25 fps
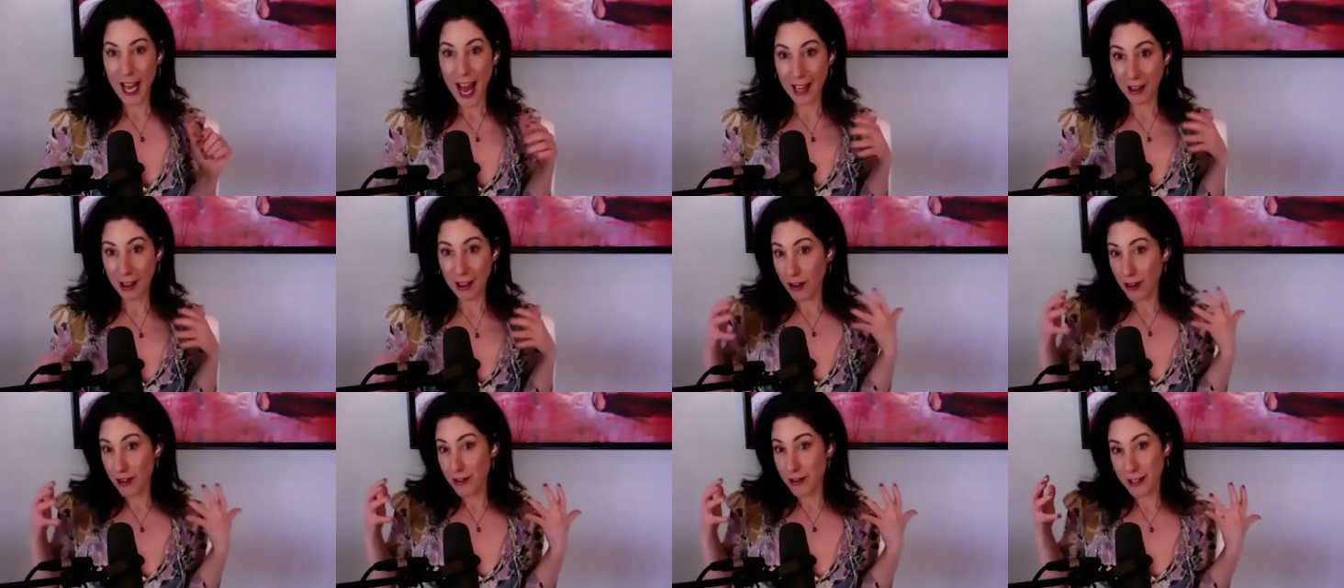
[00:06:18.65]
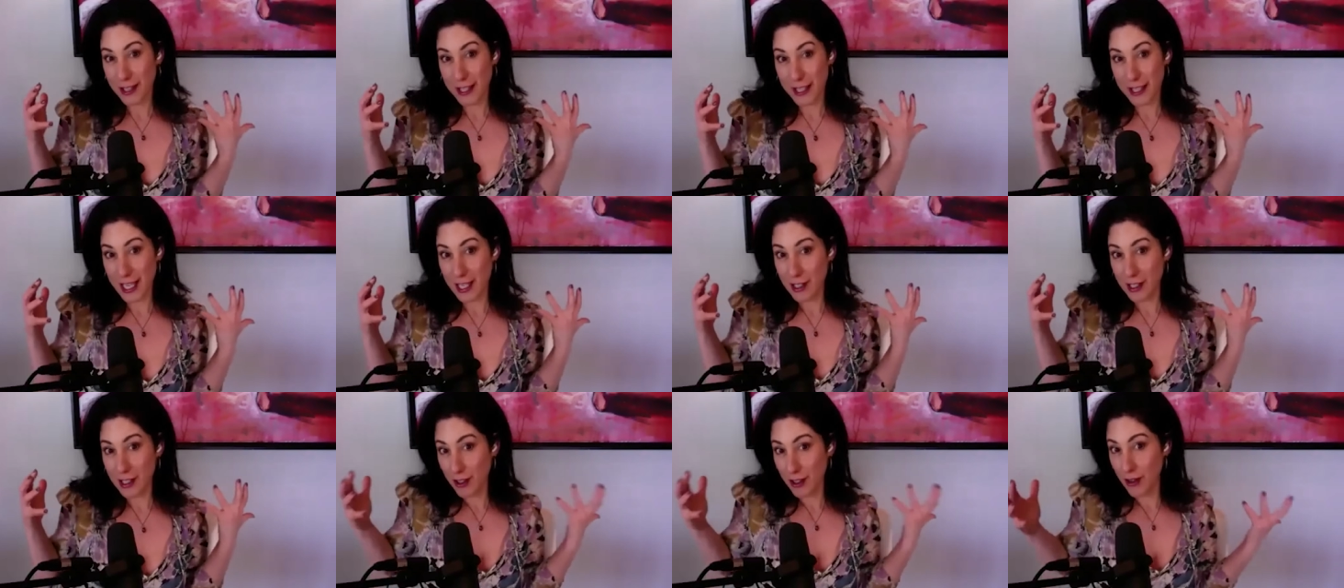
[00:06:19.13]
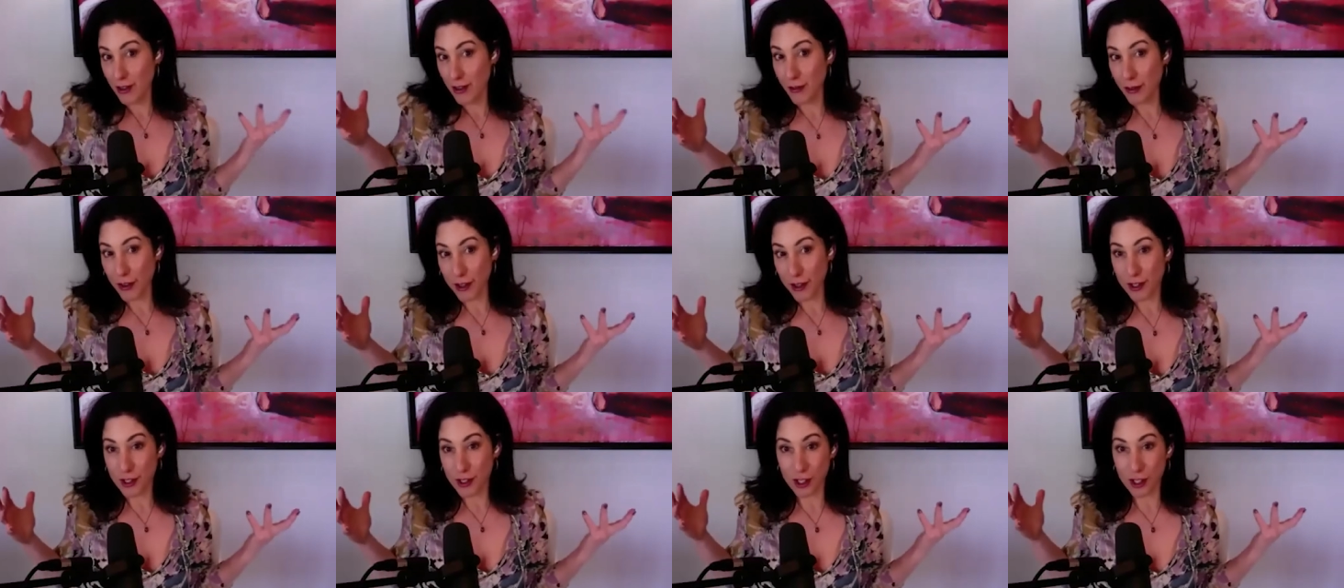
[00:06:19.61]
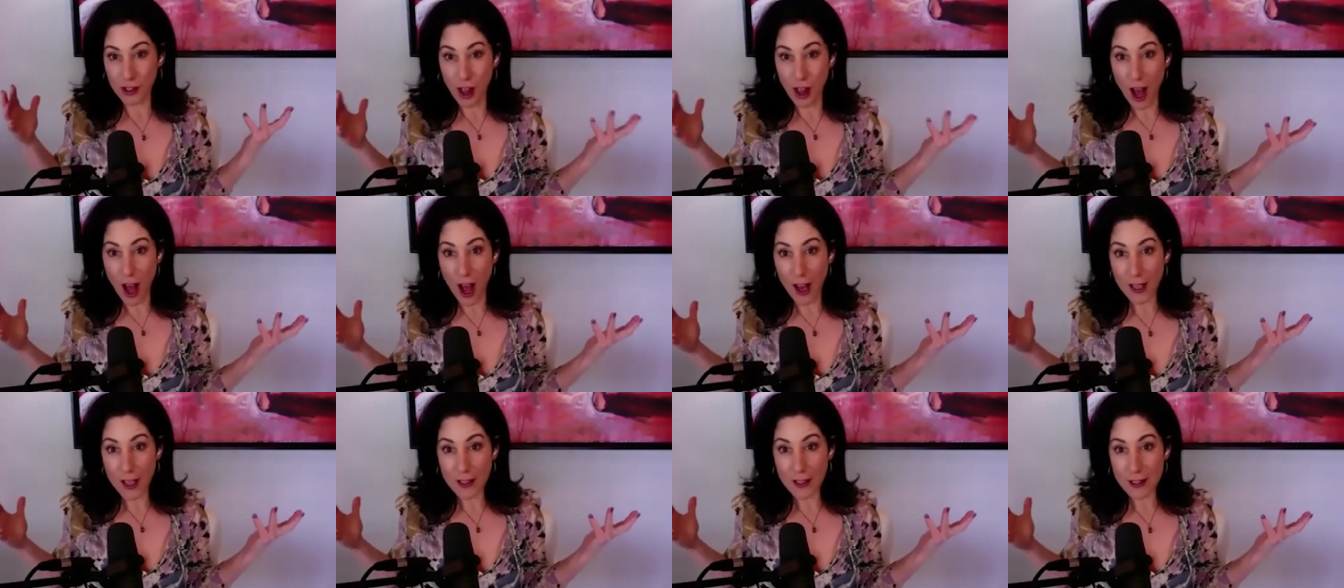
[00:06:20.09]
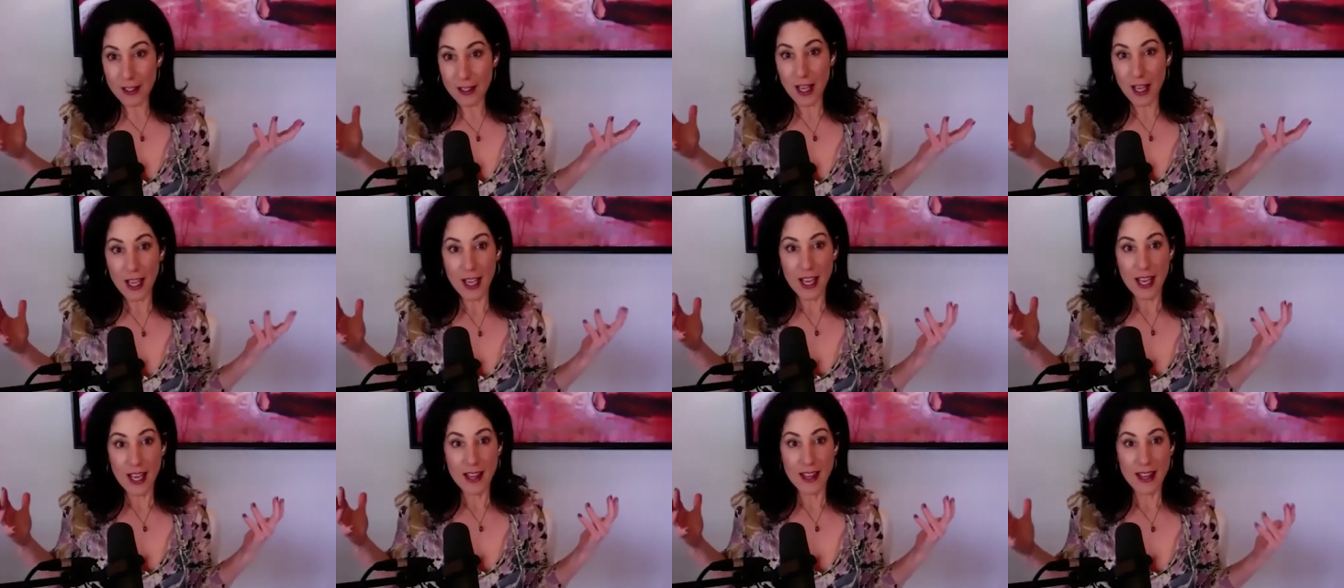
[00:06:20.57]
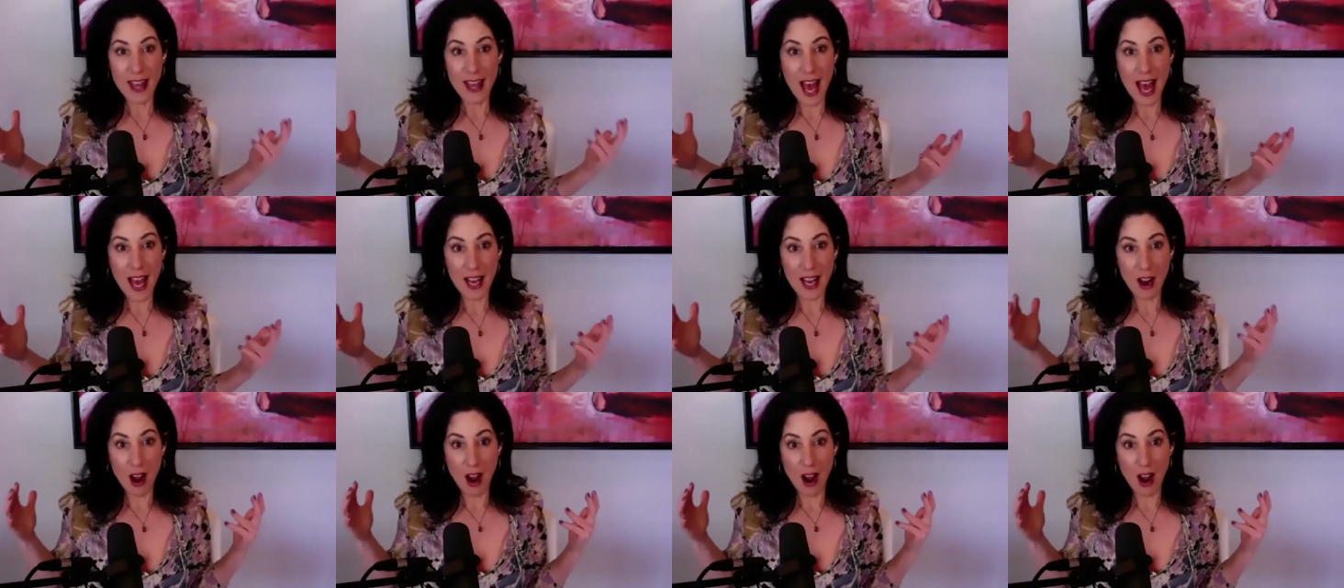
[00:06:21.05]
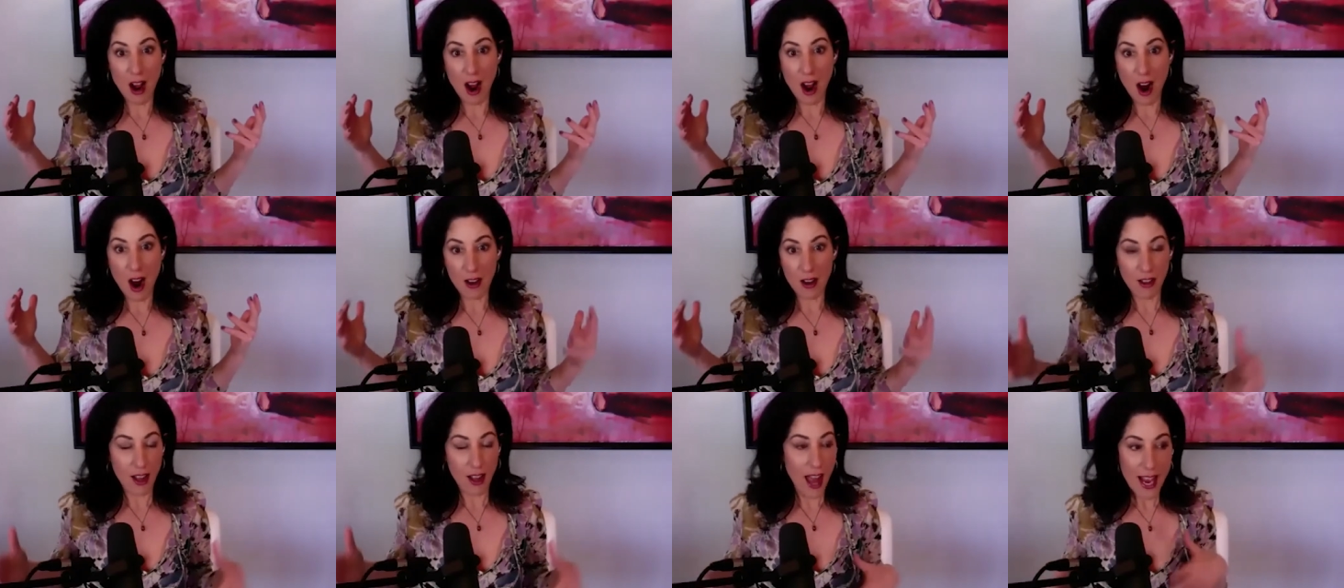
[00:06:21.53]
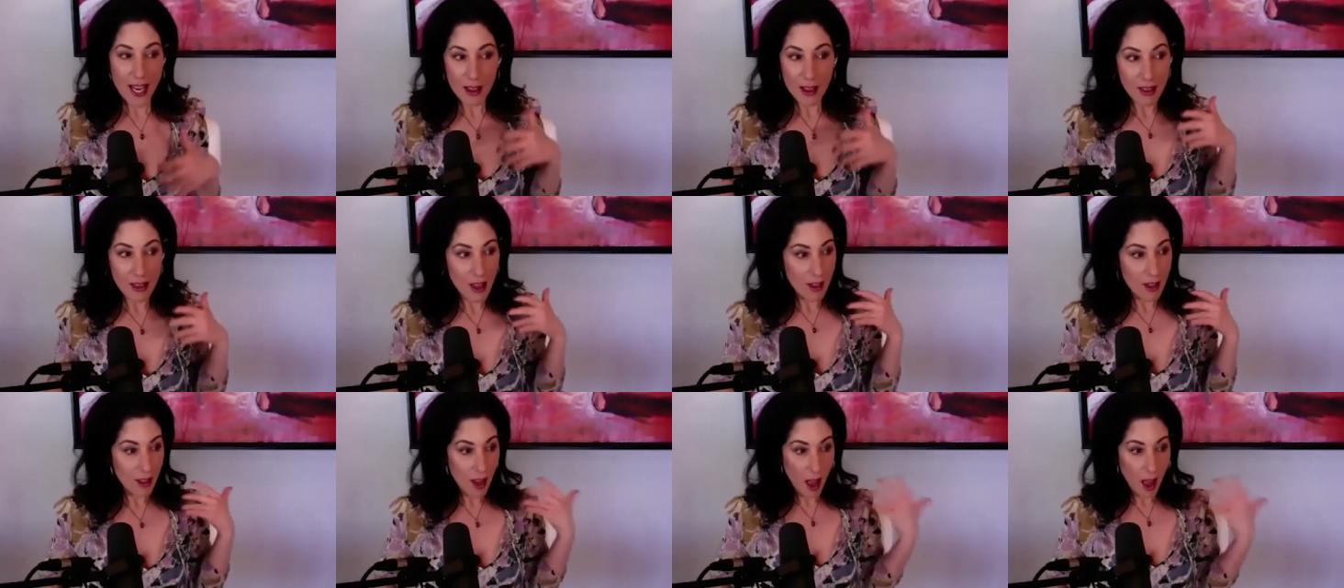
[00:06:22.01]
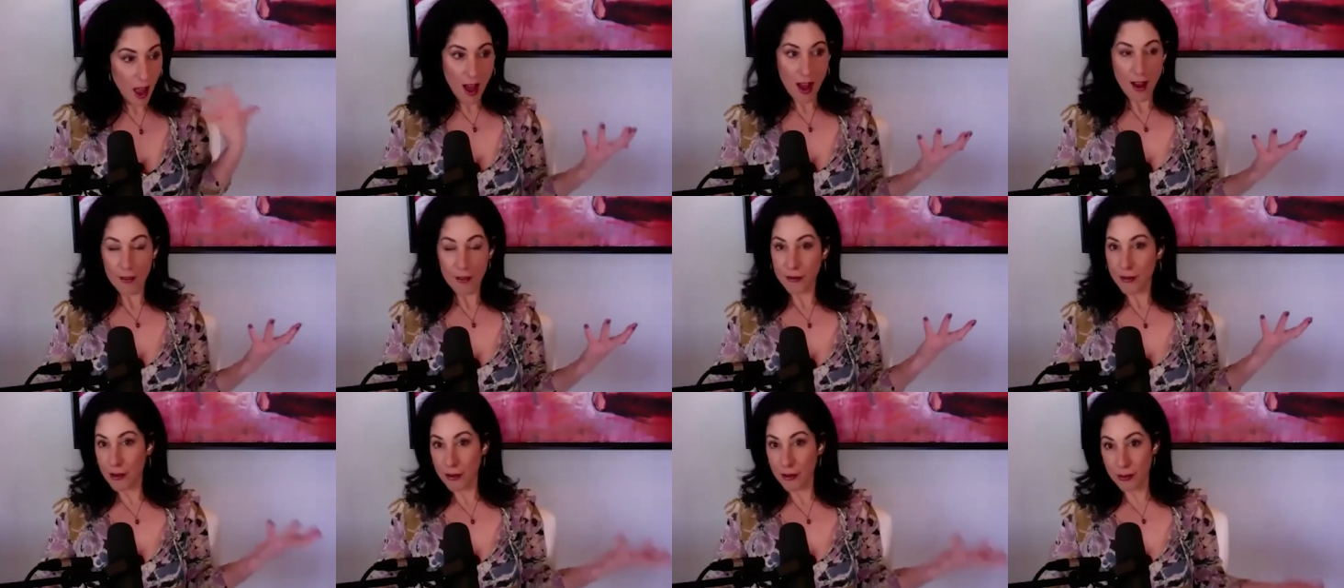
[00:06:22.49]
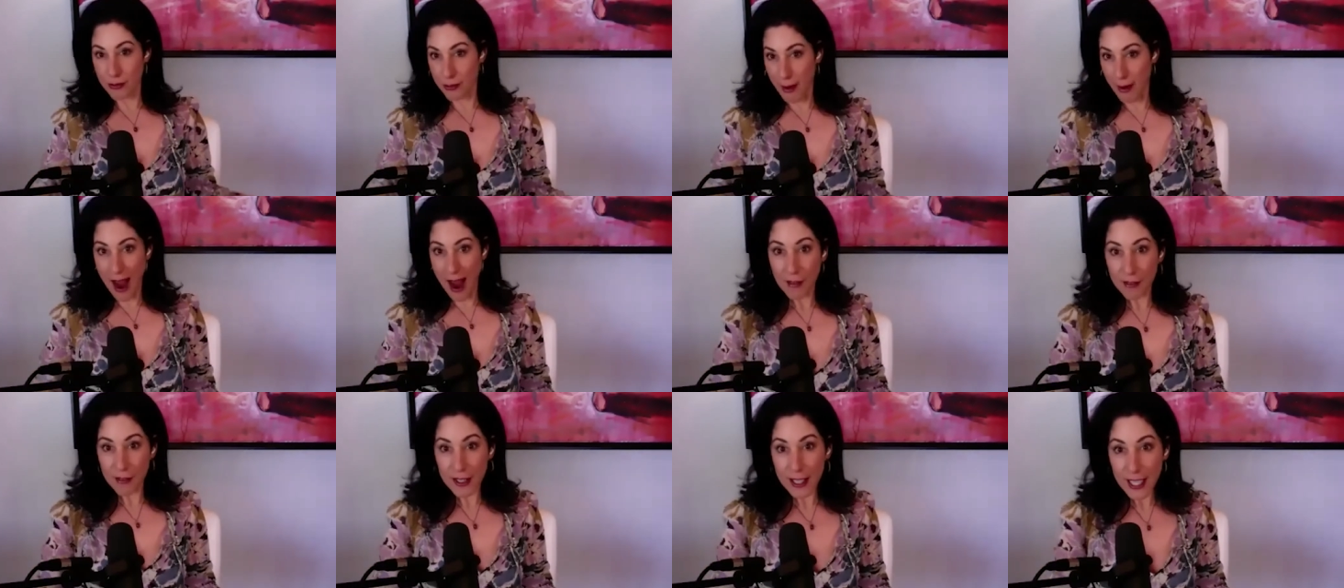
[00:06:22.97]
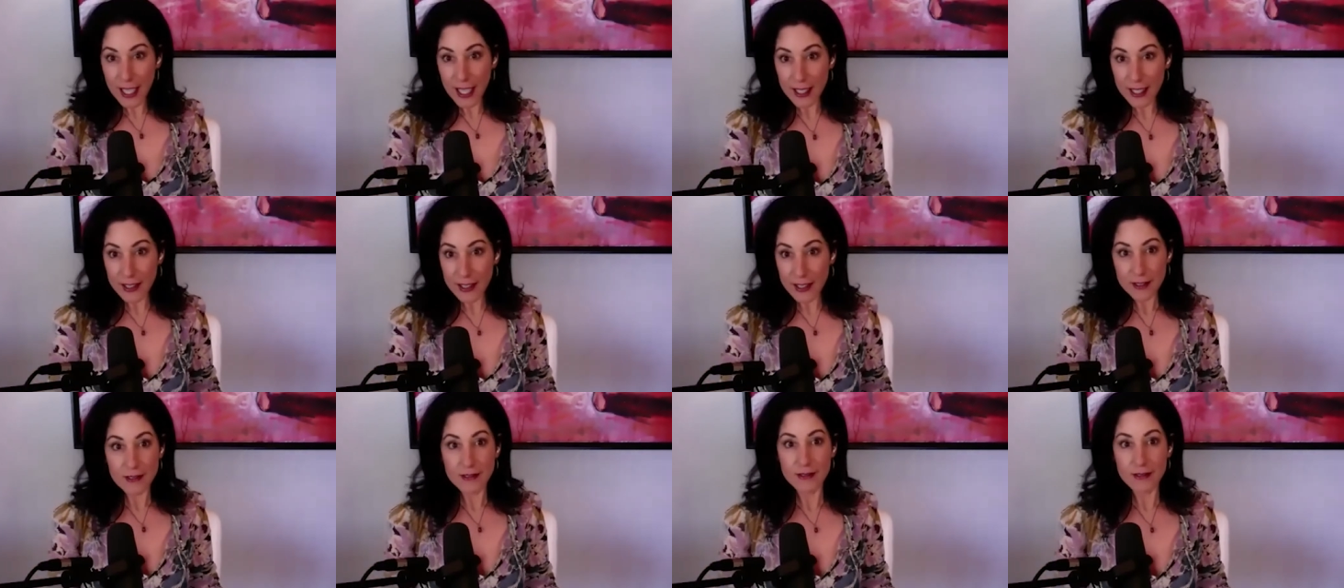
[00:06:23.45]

I learned these universal laws that are like the law of gravity,